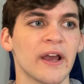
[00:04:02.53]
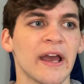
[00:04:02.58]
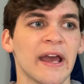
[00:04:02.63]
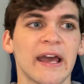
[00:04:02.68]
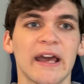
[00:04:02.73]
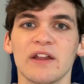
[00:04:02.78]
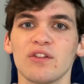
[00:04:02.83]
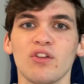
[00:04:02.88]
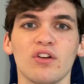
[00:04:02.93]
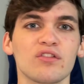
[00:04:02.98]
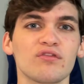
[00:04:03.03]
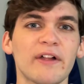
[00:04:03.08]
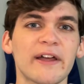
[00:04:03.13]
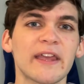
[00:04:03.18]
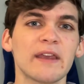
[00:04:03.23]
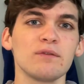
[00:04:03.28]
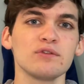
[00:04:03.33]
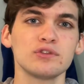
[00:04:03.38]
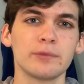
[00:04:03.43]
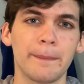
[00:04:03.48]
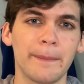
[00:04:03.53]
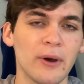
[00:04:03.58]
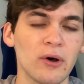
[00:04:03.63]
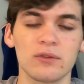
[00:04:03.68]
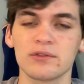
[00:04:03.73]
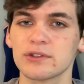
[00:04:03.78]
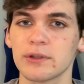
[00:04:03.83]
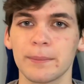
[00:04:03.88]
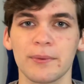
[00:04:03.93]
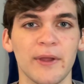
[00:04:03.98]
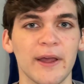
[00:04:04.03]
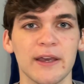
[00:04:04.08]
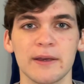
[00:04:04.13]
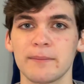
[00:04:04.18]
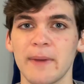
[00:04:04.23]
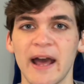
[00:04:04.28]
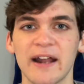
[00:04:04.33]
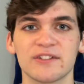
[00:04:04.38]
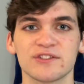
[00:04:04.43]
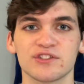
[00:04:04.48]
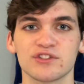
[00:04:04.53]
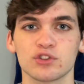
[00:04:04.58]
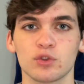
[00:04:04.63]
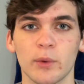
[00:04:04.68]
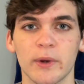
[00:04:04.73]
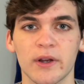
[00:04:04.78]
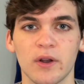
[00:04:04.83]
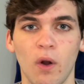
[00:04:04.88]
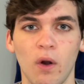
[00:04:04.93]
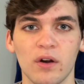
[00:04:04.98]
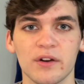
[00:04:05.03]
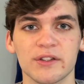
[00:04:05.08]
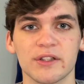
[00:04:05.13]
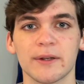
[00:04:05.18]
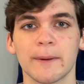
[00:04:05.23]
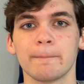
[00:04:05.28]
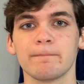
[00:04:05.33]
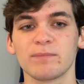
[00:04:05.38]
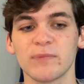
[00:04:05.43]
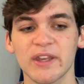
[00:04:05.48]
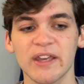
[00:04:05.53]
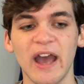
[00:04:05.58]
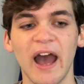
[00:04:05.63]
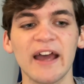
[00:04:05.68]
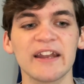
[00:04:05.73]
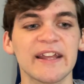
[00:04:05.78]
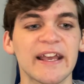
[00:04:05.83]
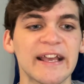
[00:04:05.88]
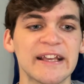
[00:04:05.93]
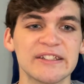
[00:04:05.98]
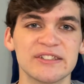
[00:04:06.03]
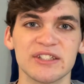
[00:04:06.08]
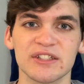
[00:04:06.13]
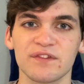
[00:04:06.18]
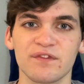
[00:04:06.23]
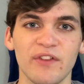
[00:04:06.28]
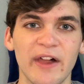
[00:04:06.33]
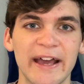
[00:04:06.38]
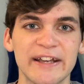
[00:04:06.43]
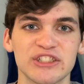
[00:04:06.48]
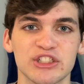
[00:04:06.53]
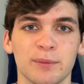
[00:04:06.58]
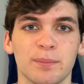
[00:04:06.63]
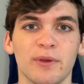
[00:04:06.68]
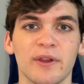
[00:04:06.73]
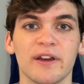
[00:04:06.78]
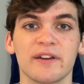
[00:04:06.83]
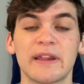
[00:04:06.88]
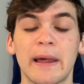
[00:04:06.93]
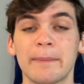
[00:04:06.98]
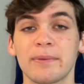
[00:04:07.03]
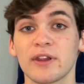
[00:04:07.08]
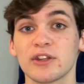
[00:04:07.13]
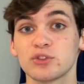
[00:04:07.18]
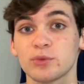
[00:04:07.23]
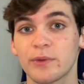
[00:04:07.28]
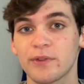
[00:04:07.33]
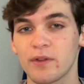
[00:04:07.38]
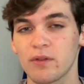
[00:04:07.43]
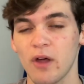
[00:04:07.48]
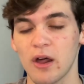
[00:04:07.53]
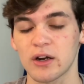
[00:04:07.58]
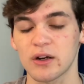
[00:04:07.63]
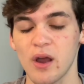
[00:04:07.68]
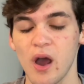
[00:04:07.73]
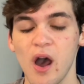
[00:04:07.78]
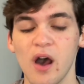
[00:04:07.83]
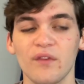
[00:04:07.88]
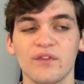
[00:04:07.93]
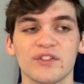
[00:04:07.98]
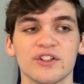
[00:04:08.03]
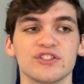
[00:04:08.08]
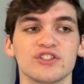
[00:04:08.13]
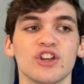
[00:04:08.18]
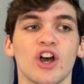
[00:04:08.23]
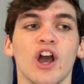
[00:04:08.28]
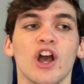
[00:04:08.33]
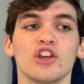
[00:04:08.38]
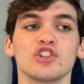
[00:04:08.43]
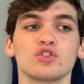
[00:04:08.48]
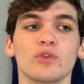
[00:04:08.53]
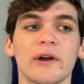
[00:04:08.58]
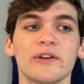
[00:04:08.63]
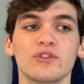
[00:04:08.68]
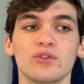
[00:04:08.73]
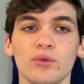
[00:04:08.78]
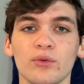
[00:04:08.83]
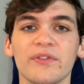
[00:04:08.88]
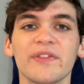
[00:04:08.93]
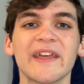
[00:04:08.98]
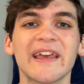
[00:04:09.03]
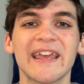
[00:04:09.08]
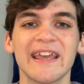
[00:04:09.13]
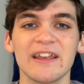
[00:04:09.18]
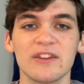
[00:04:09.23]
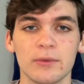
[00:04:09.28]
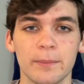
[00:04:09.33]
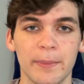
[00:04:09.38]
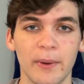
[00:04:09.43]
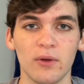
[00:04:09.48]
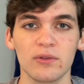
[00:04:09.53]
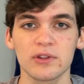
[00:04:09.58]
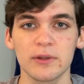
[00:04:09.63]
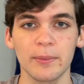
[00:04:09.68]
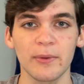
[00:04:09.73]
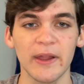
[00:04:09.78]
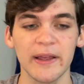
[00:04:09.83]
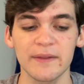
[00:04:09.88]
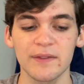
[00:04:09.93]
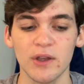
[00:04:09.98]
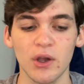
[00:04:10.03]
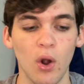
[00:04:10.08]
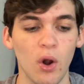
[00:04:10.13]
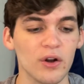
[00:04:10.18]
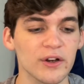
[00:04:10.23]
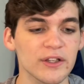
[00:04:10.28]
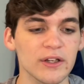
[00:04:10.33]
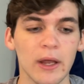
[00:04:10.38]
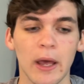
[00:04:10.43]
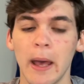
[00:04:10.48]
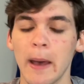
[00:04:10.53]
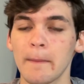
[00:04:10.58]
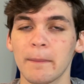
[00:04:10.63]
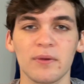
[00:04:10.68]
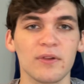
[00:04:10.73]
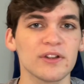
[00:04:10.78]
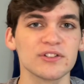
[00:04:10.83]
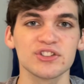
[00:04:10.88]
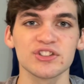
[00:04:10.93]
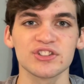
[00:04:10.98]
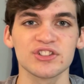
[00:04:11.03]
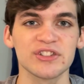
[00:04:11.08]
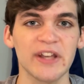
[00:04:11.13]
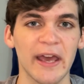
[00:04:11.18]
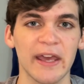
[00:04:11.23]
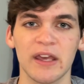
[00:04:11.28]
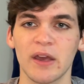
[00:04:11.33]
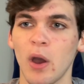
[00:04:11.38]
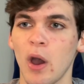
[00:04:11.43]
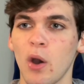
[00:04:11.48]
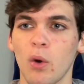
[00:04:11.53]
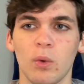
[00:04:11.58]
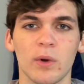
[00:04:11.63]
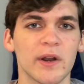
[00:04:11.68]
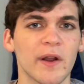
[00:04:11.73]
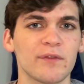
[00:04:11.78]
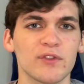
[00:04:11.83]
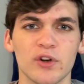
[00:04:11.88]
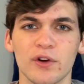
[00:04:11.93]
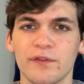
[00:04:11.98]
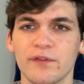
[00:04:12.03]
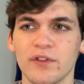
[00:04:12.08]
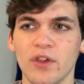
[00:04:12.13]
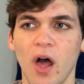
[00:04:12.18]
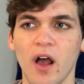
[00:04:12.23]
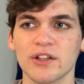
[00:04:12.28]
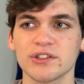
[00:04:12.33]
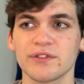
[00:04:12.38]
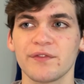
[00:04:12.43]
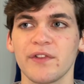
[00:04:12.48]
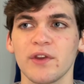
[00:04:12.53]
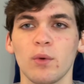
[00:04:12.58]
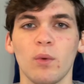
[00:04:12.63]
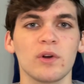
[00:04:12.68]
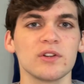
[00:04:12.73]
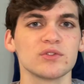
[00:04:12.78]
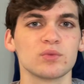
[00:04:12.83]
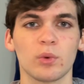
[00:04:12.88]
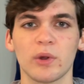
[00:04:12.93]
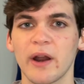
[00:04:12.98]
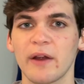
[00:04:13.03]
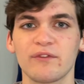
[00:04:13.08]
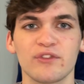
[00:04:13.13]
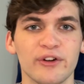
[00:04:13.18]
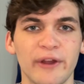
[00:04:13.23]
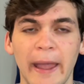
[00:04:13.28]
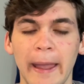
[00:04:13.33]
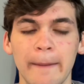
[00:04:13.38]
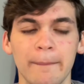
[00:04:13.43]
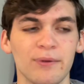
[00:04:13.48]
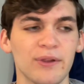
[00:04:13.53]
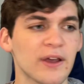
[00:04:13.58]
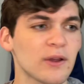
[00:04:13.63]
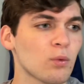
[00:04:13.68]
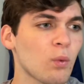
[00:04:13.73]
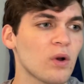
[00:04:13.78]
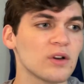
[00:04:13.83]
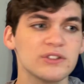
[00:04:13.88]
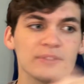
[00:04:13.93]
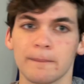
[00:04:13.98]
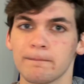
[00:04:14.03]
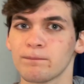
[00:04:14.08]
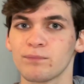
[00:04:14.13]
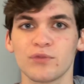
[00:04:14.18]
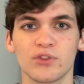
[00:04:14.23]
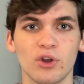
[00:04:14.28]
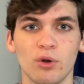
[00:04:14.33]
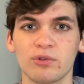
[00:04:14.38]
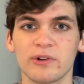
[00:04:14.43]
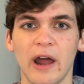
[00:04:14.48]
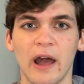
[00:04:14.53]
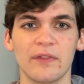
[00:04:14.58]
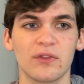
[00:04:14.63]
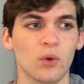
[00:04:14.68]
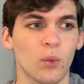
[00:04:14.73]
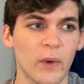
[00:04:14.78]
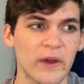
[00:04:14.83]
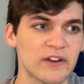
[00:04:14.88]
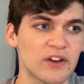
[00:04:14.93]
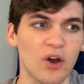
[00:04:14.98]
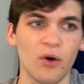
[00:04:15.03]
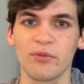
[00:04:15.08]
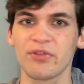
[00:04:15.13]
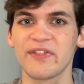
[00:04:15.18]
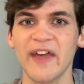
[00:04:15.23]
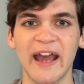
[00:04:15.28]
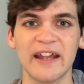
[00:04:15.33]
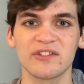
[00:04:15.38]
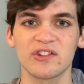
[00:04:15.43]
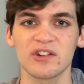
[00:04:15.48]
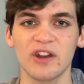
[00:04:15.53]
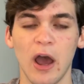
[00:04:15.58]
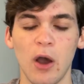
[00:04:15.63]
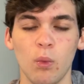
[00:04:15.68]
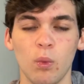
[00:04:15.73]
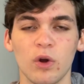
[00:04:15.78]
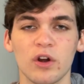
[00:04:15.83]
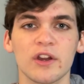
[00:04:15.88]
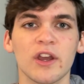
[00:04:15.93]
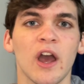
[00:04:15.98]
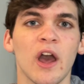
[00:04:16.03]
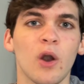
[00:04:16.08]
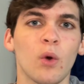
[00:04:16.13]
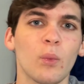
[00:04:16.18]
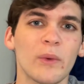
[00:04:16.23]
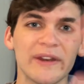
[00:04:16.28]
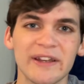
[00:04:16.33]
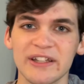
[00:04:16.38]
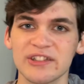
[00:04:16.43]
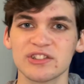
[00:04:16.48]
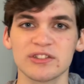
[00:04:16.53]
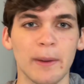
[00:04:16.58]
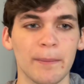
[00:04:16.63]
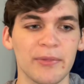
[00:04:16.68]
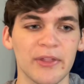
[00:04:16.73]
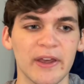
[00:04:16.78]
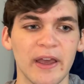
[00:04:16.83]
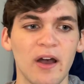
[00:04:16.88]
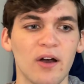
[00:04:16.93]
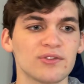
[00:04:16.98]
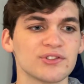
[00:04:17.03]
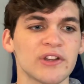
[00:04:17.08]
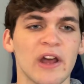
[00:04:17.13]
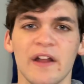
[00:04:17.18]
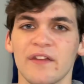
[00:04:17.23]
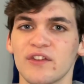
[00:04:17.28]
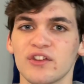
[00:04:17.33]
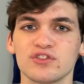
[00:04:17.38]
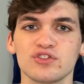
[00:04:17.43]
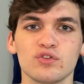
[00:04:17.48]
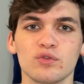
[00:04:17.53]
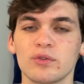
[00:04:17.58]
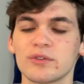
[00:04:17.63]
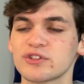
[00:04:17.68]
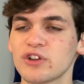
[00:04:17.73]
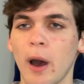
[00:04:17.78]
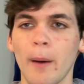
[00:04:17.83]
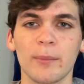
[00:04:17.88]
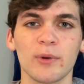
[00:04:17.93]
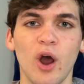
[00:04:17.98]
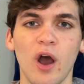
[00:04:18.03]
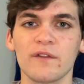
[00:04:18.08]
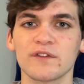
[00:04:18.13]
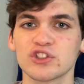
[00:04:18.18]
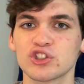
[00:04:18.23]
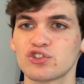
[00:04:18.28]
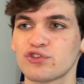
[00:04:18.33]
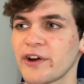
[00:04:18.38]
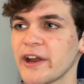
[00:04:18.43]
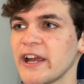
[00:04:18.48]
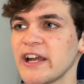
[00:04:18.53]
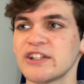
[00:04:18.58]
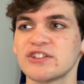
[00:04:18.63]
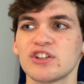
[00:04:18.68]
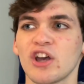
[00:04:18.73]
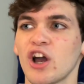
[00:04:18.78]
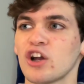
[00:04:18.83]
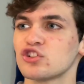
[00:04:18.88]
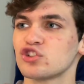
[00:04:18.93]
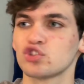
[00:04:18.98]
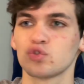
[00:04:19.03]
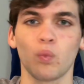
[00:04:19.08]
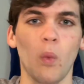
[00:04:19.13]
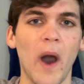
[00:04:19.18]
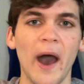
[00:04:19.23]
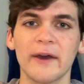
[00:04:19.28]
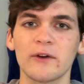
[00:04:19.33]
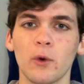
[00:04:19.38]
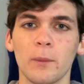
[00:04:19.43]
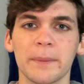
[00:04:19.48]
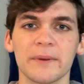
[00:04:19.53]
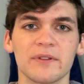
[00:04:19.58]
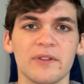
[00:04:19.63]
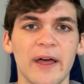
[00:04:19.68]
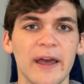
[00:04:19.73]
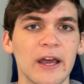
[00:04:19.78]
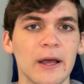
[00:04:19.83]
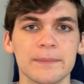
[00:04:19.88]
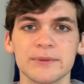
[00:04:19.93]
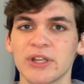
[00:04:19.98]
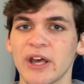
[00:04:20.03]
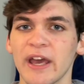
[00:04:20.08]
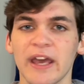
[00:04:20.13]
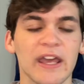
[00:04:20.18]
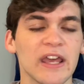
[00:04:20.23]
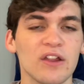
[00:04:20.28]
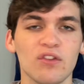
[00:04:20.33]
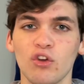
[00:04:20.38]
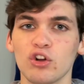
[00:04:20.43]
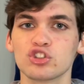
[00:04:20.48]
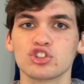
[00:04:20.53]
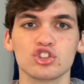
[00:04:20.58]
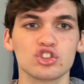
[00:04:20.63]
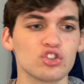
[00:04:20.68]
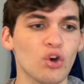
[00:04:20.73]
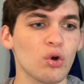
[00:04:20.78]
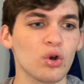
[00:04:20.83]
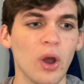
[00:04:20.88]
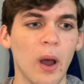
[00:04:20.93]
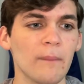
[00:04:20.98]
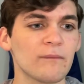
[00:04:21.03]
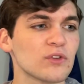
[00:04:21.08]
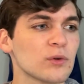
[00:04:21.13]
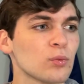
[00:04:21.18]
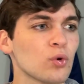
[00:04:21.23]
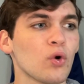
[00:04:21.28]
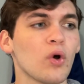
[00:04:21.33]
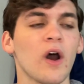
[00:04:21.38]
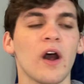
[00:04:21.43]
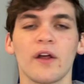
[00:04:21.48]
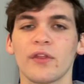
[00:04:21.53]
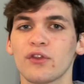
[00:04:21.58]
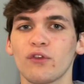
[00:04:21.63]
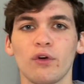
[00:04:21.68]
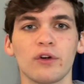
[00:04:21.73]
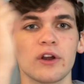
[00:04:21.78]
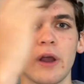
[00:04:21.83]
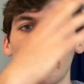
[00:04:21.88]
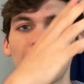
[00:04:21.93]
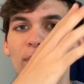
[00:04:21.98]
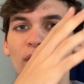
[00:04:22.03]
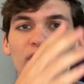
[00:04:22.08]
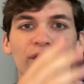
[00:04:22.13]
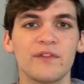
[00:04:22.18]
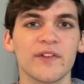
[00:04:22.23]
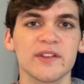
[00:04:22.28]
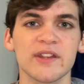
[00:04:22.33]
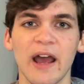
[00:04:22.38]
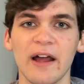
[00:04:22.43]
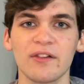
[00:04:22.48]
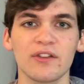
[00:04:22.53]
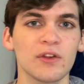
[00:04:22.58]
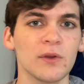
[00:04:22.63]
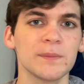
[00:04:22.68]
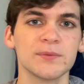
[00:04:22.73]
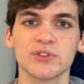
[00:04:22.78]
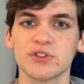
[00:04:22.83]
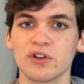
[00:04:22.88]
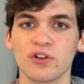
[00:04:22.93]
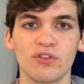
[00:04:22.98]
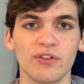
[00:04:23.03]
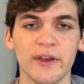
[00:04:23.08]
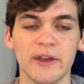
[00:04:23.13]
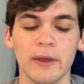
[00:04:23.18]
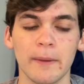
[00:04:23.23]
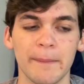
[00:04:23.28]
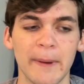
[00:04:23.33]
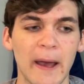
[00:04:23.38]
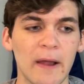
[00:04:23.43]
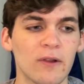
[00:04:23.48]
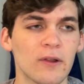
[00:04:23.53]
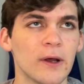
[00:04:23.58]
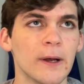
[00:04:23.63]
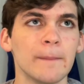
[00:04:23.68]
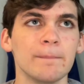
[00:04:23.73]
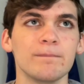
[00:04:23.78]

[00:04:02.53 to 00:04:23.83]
It looked like he was built to play in Madison Square Garden. He kind of is this flashy player that plays with a lot of confidence, so I do think he is built to play in the Garden. But let's just say whatever our philosophy was, whatever game plan was, throw it out the window. That did not work. We need something else. This dude was coming off screens, just wide open layups. He looked so comfortable throwing up perfect alley-oops to Clint Capella.